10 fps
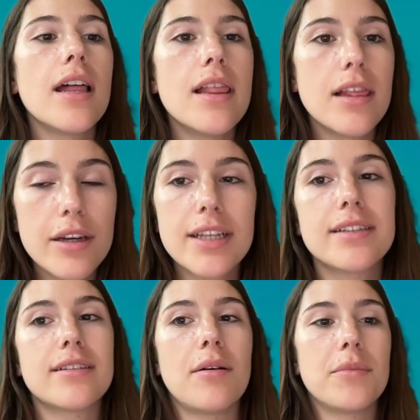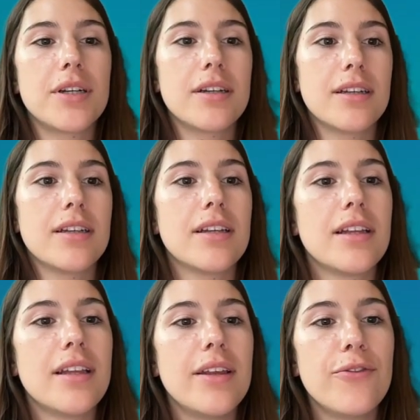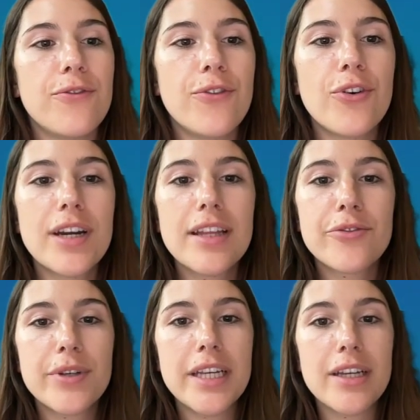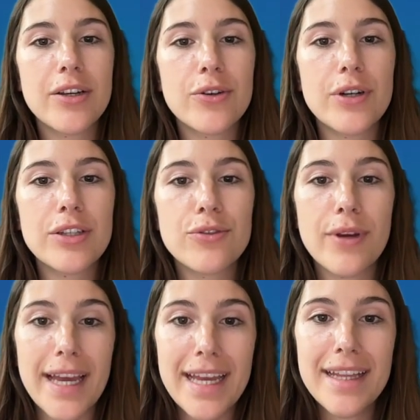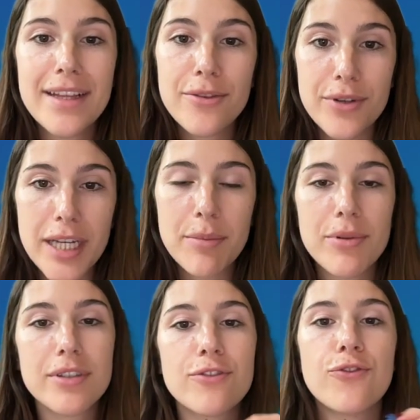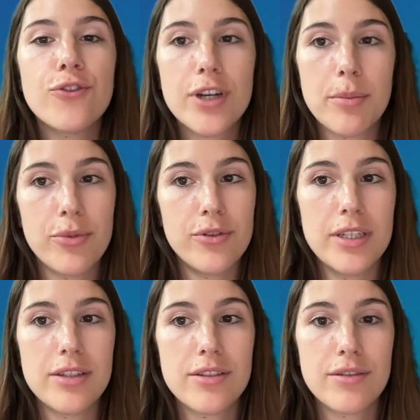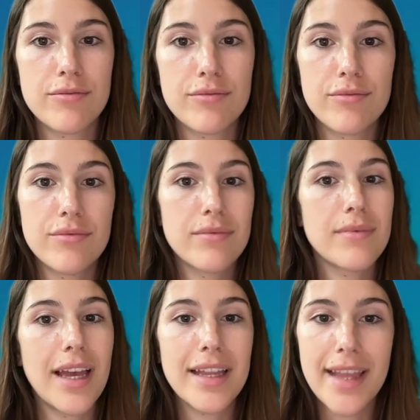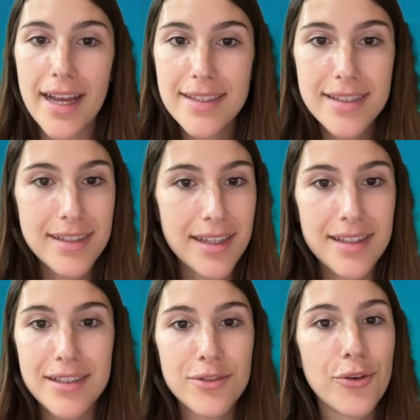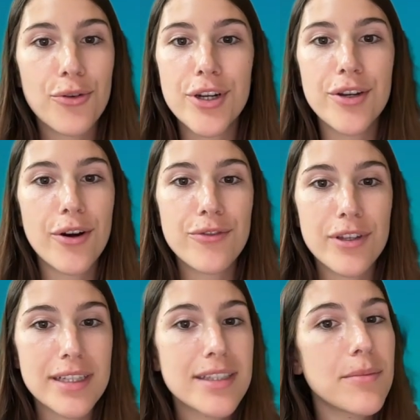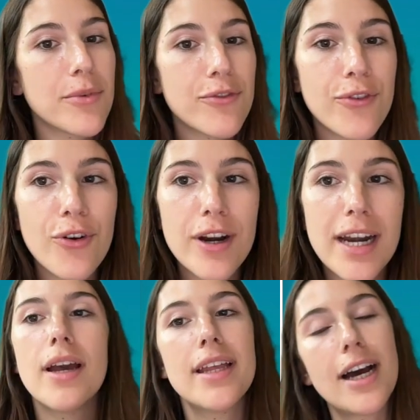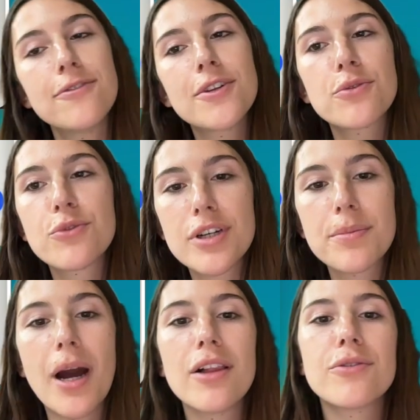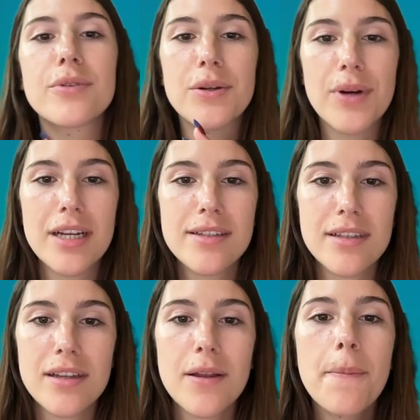look at this number, 43 going to 83 plus 40 points. That's the score of your listing before and after WorkPilot rewrites it.